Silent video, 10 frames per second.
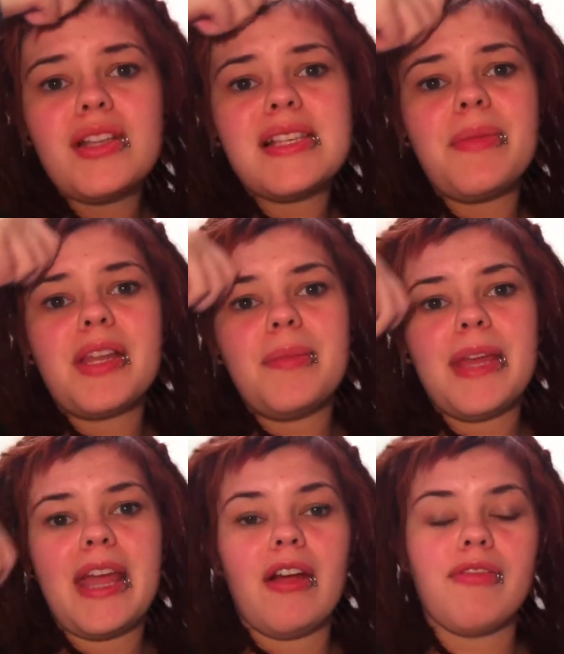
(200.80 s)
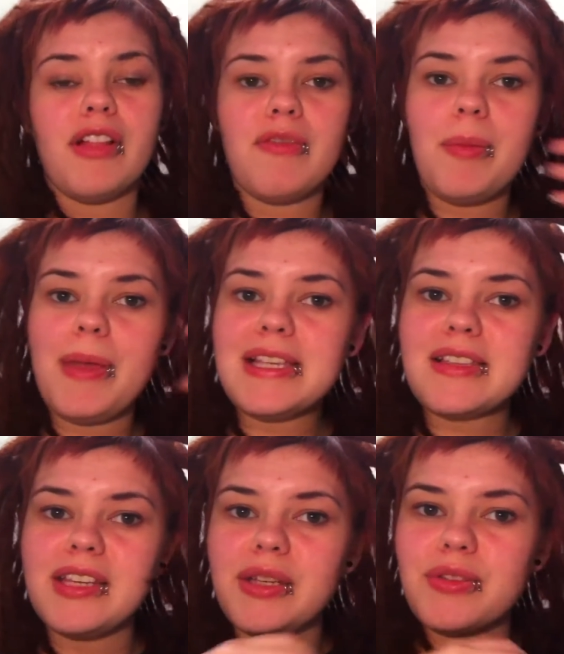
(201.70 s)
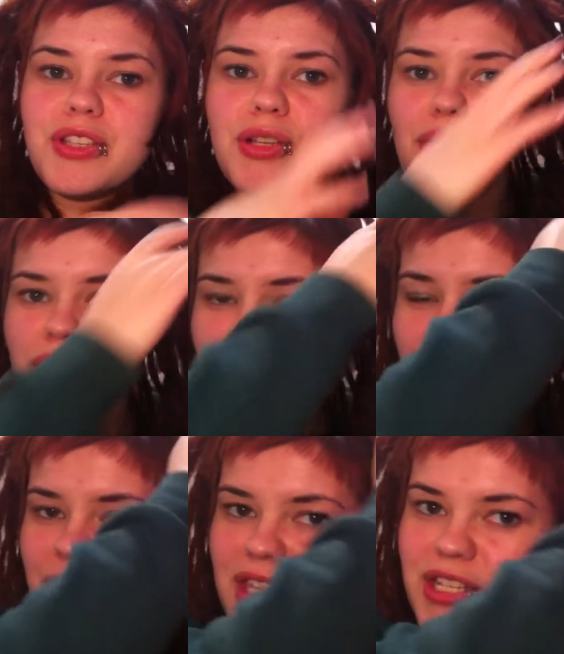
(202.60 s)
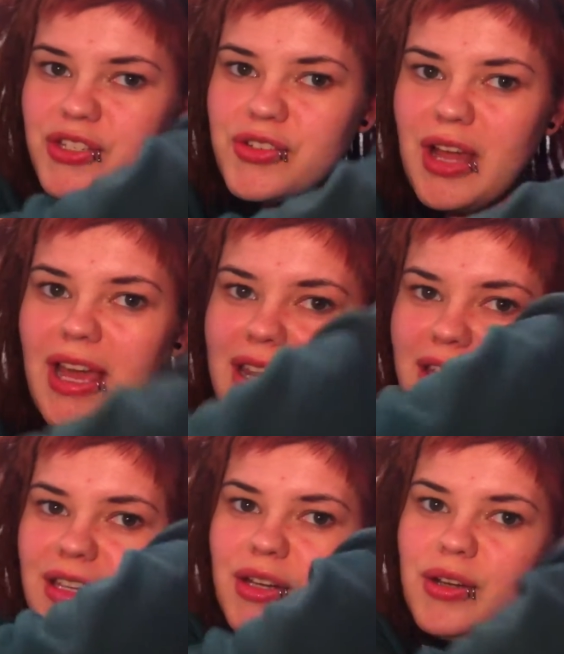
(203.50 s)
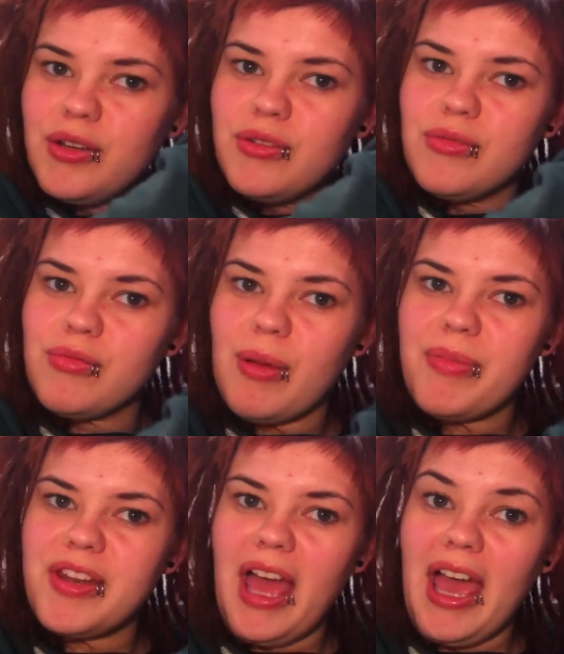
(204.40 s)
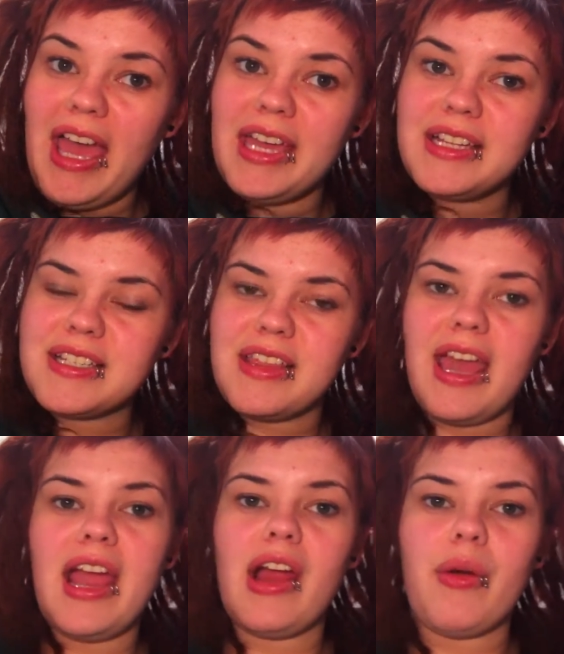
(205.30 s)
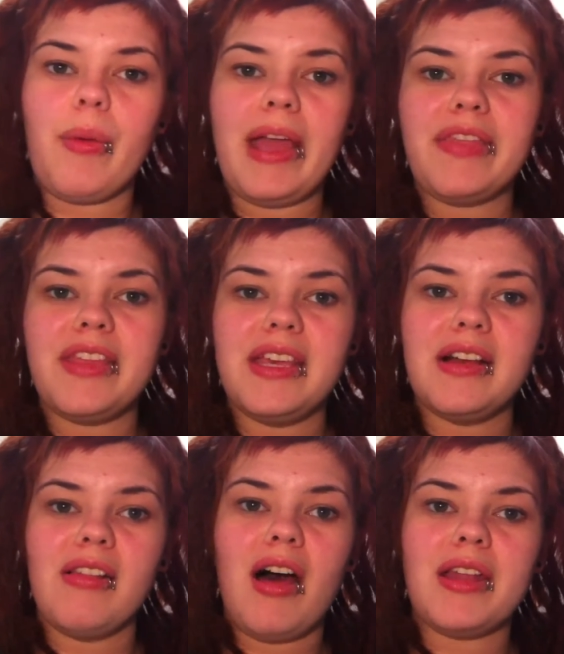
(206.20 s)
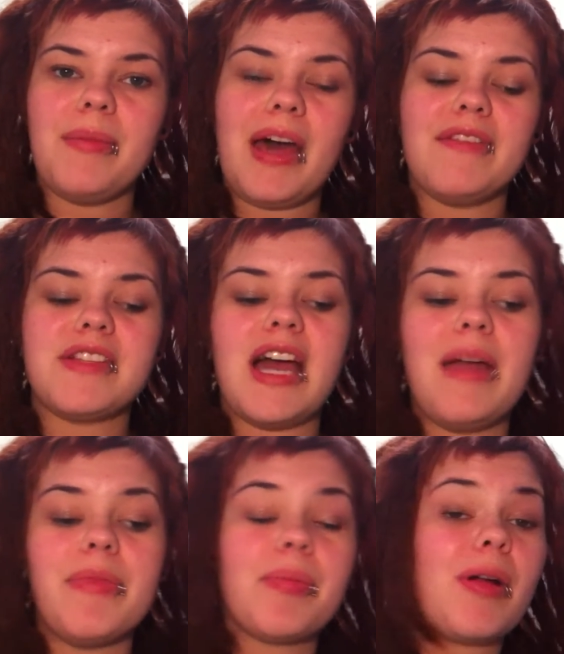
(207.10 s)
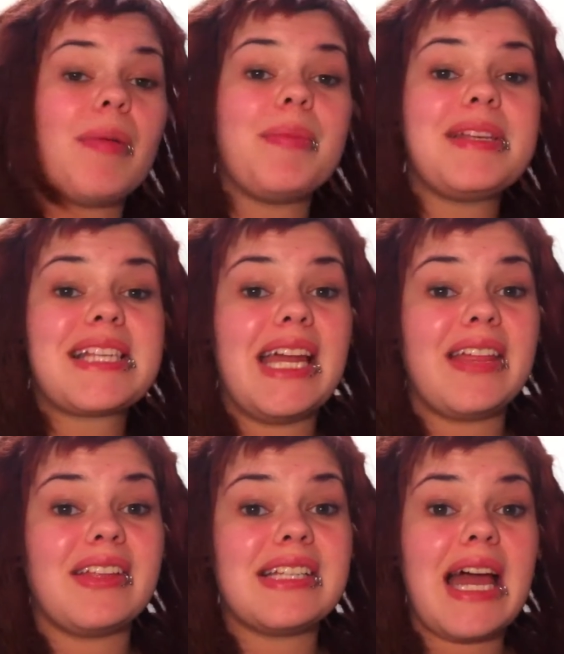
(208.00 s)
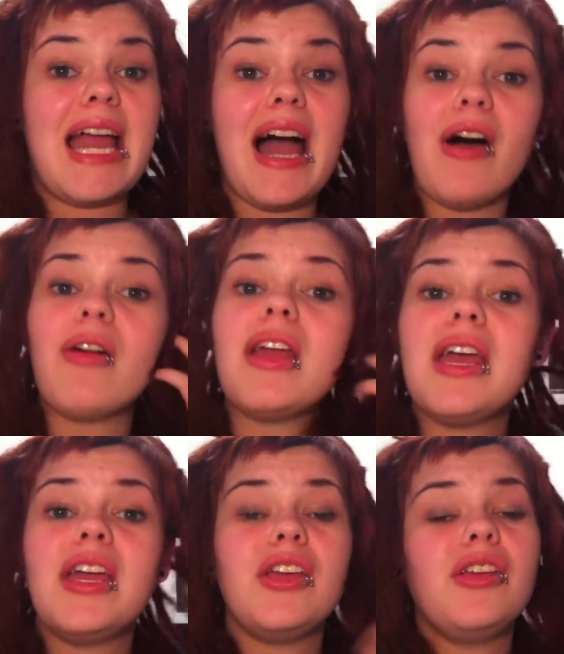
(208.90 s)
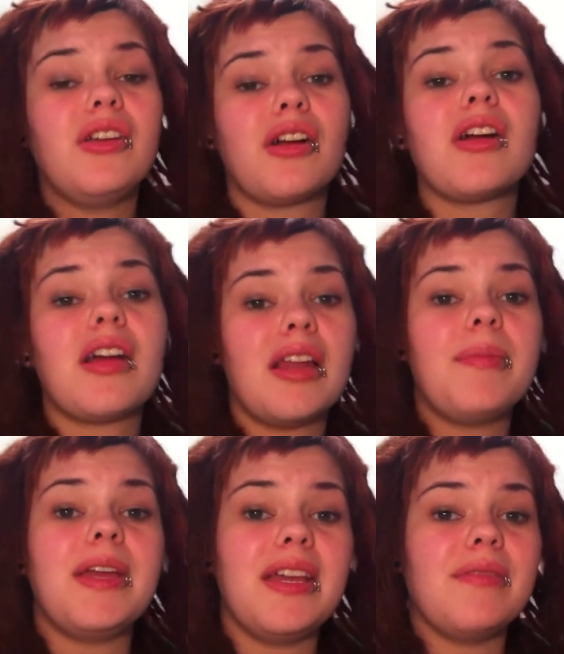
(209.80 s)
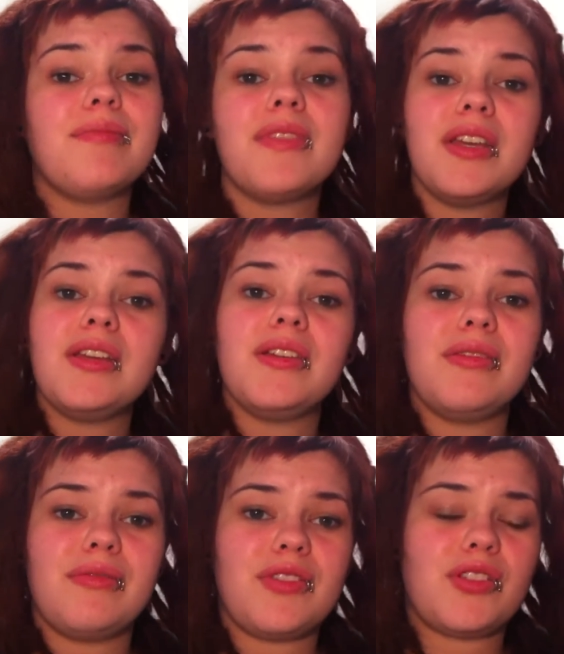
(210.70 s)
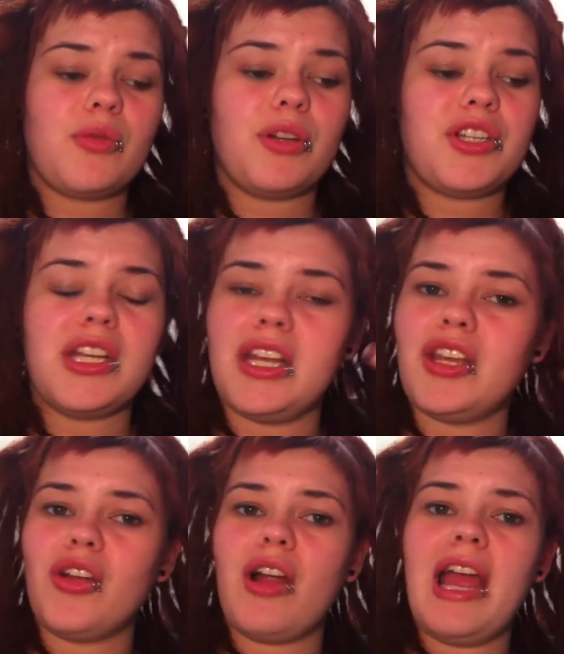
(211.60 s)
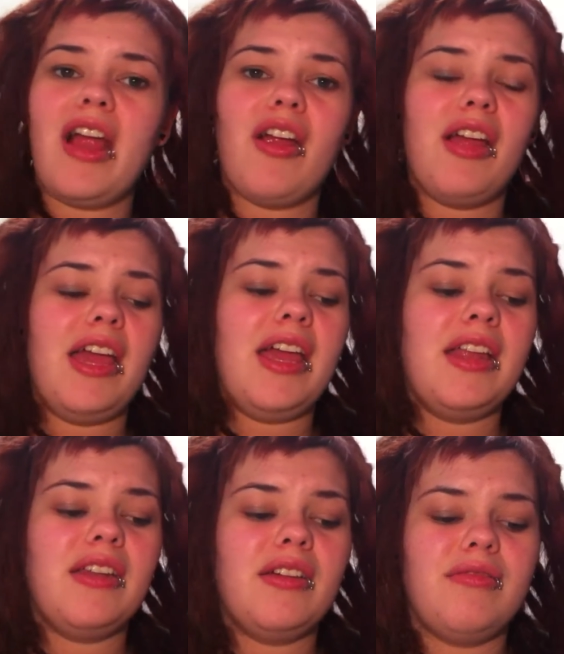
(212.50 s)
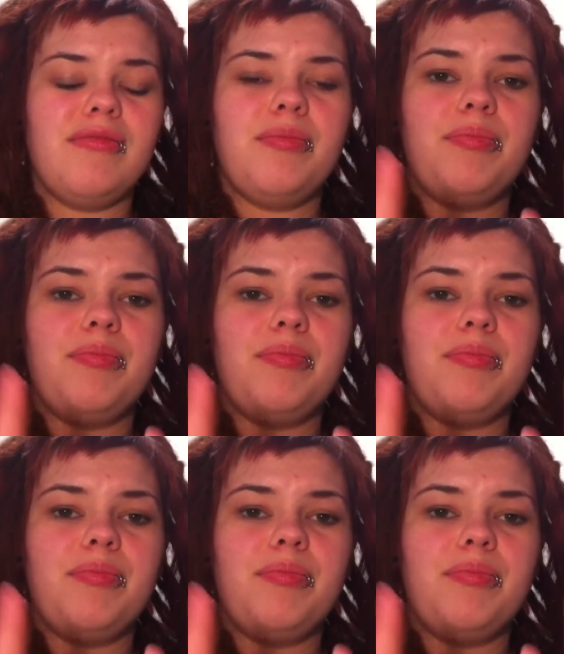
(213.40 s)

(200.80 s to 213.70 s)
That's something to be careful of. But basically, you just go through with each dread, rub the dye into the hair, wait the allotted amount of time. The problem is getting the dye out. You're going to be squishing your hair and